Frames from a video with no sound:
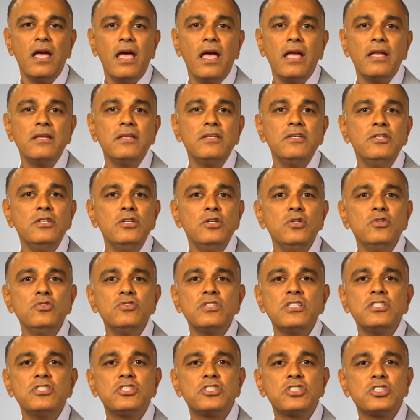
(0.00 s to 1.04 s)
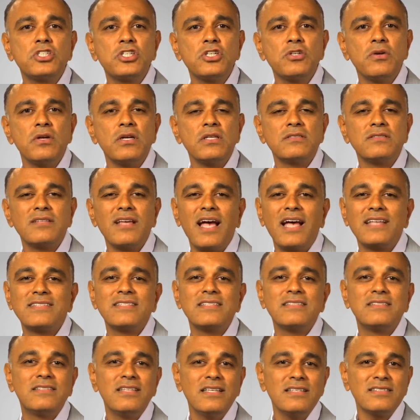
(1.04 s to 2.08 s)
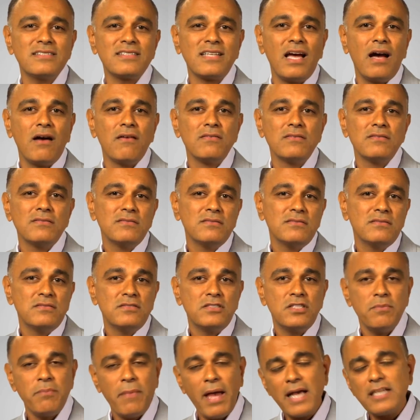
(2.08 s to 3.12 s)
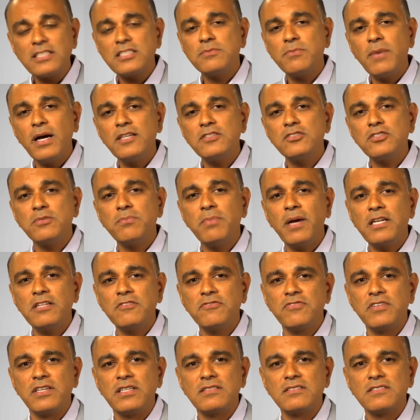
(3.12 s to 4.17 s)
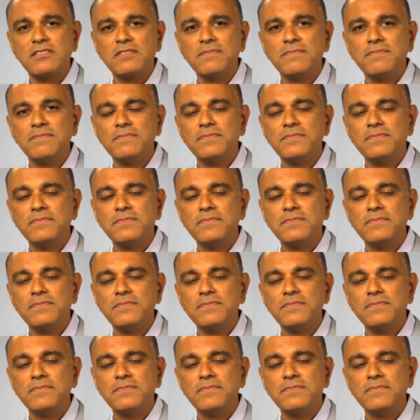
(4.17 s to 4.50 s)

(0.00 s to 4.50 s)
and use insurance as a discount to maximize their benefits.